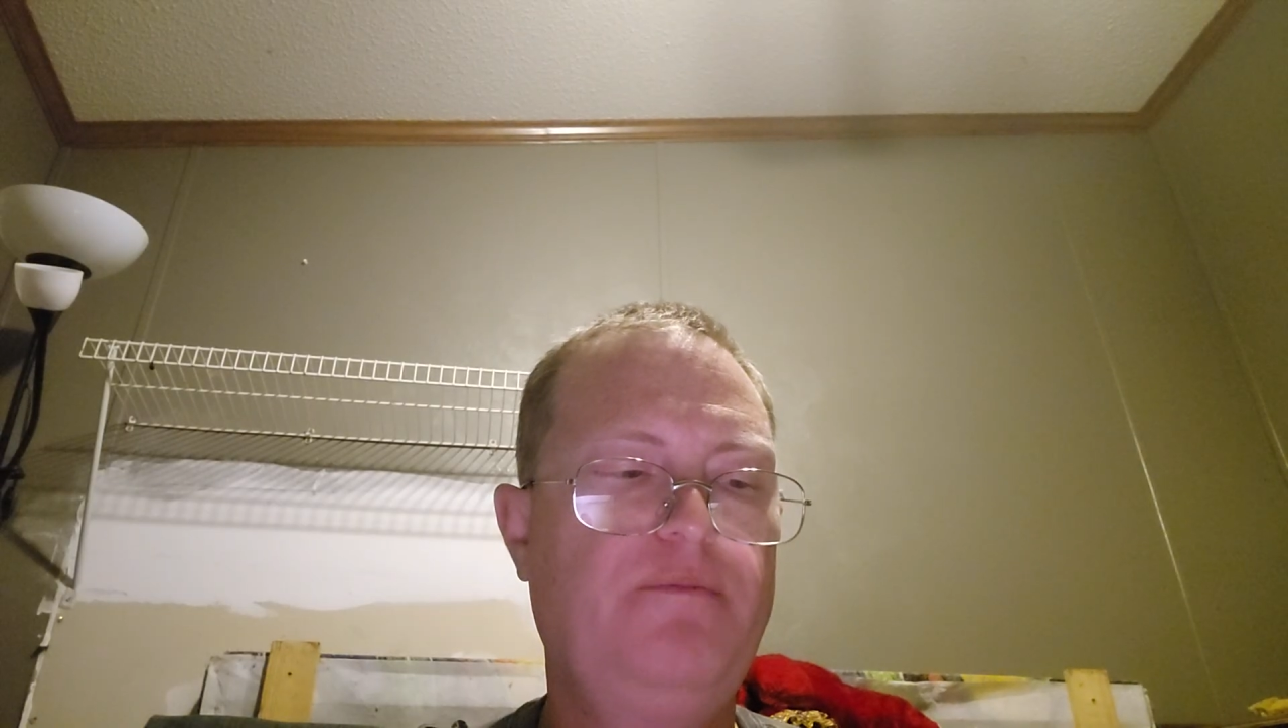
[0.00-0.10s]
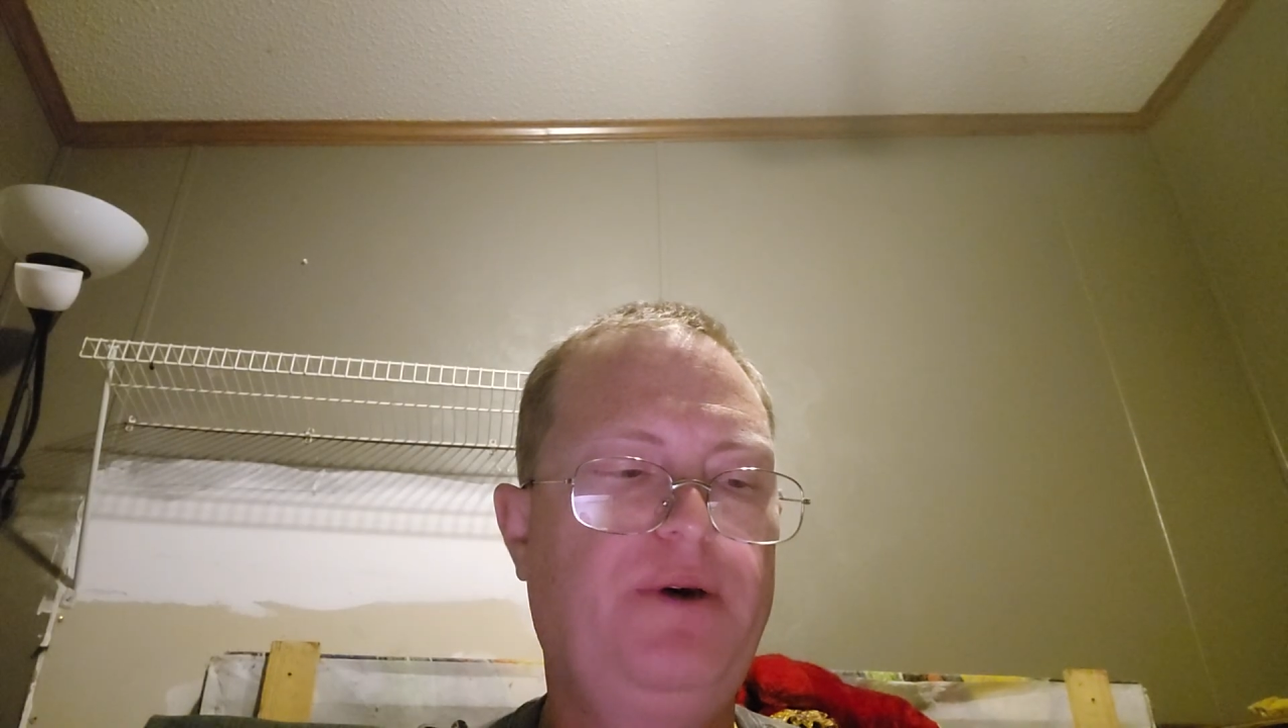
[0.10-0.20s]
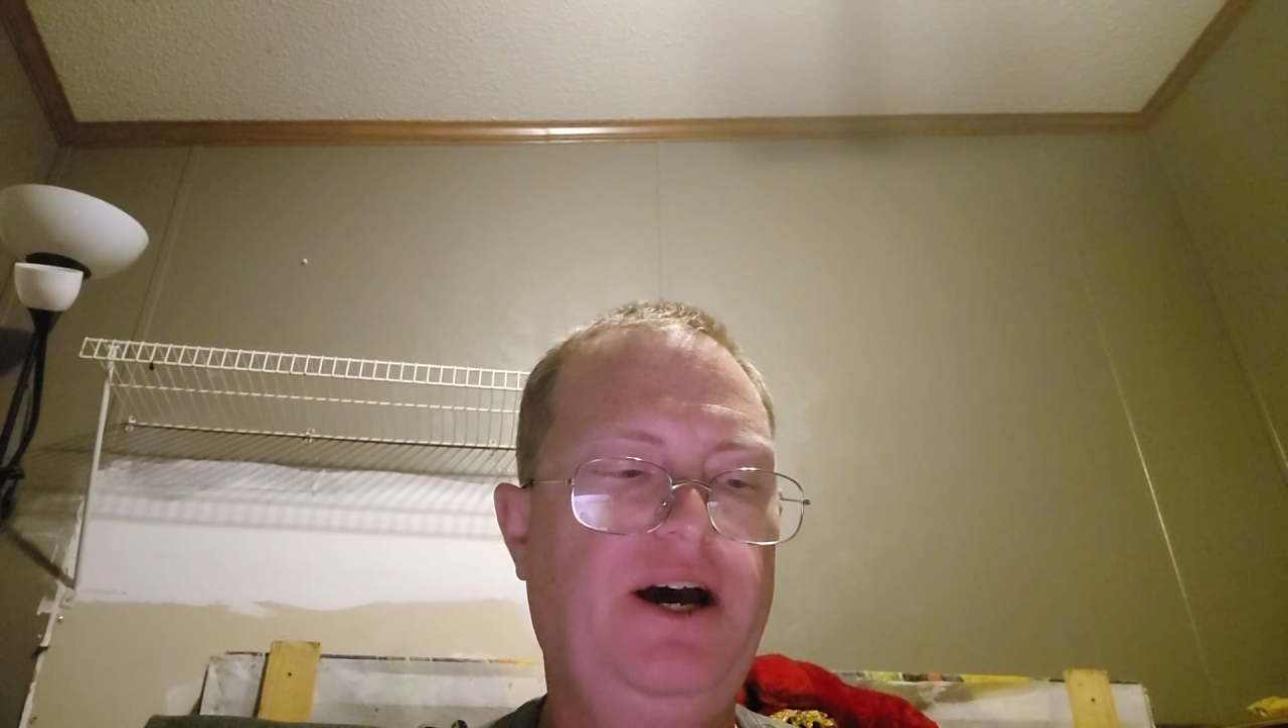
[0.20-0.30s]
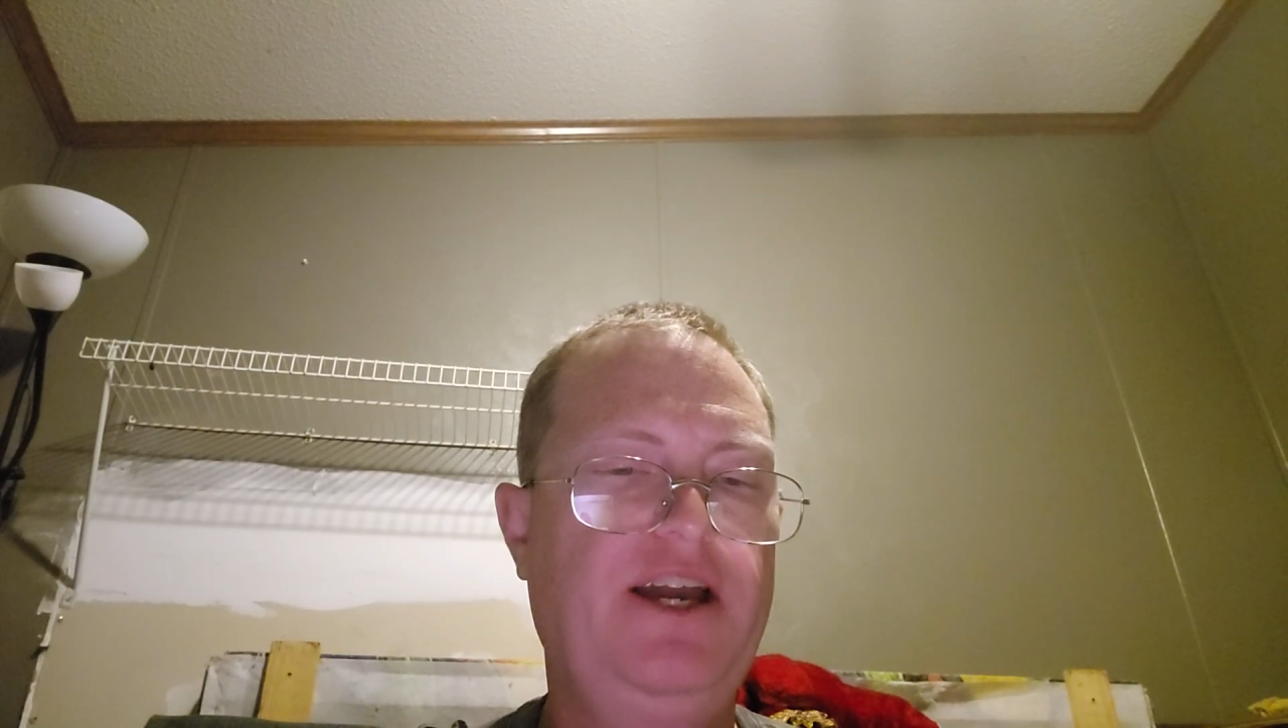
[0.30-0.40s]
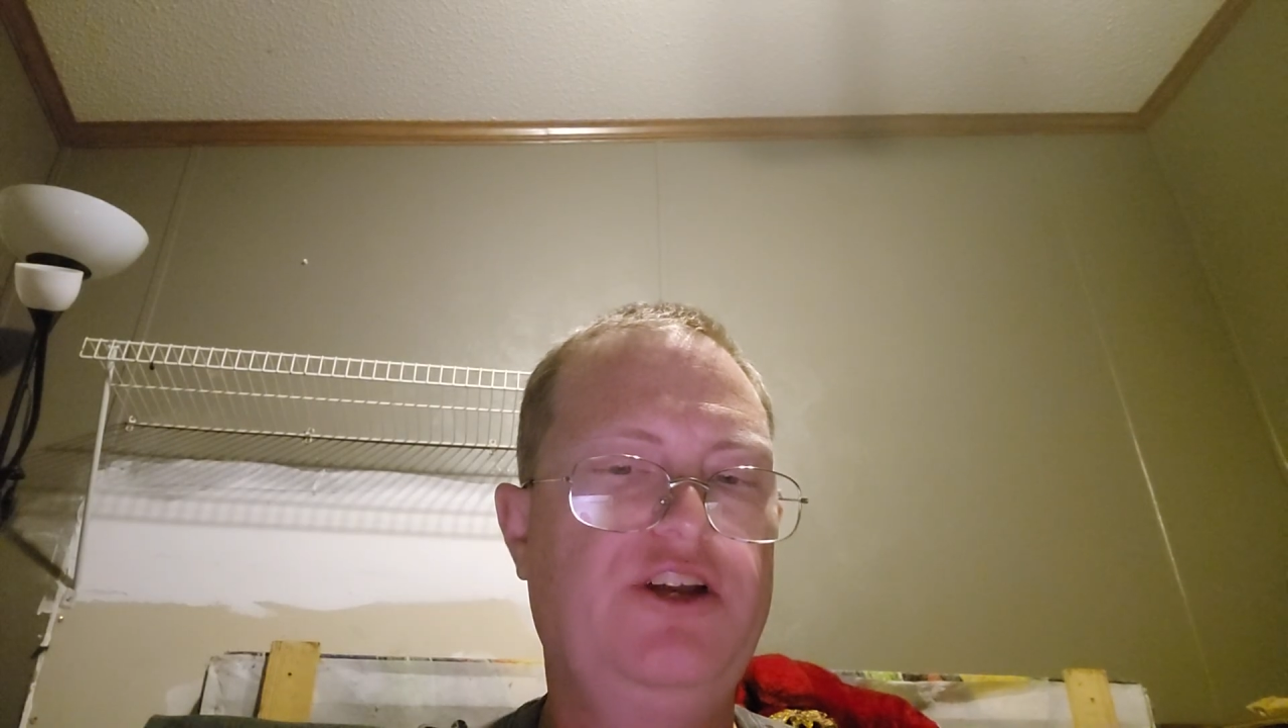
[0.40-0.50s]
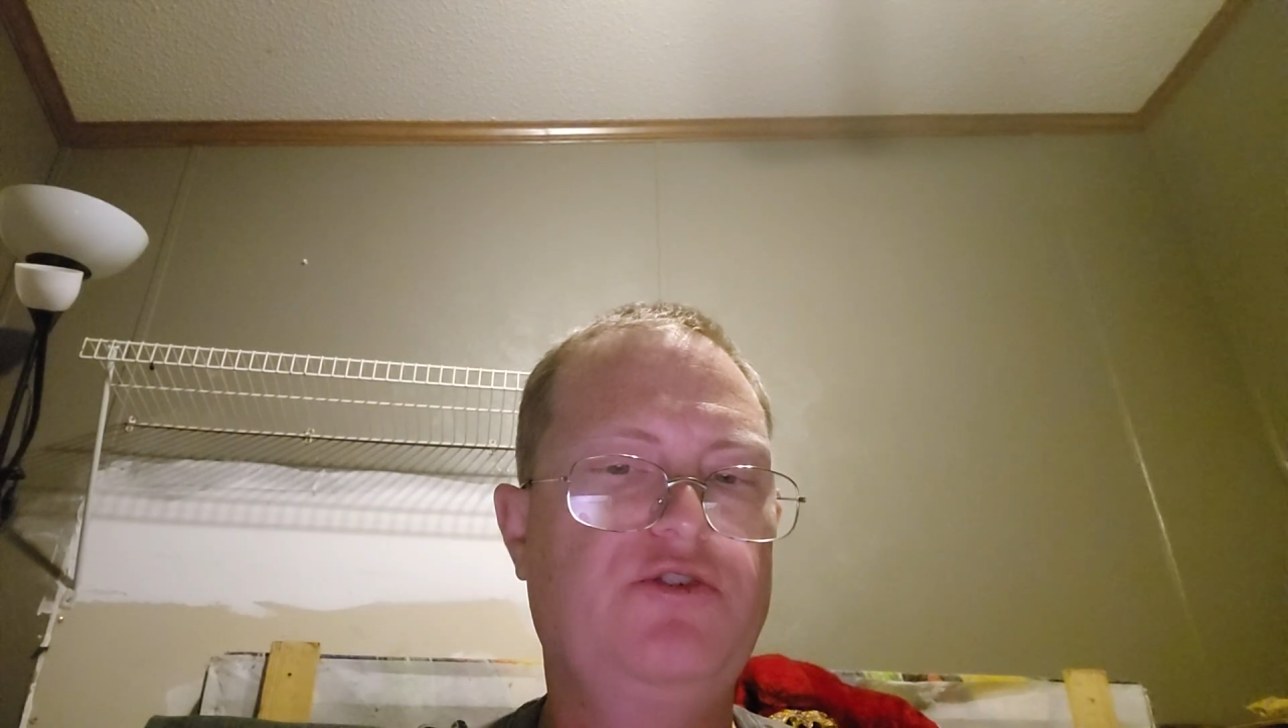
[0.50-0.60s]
by